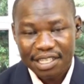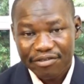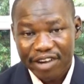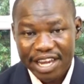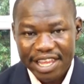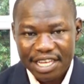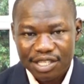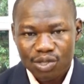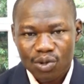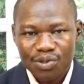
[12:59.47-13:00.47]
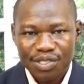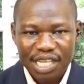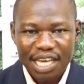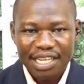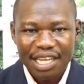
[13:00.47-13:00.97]

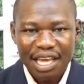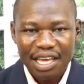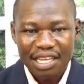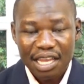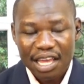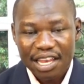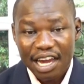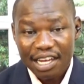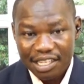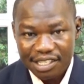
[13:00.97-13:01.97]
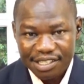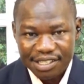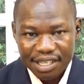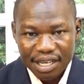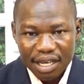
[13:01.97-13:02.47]
variations in
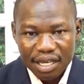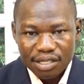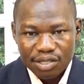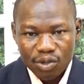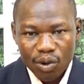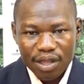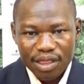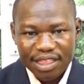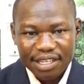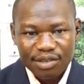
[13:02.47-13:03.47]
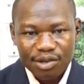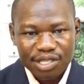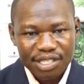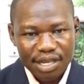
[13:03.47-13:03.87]
earnings. So that was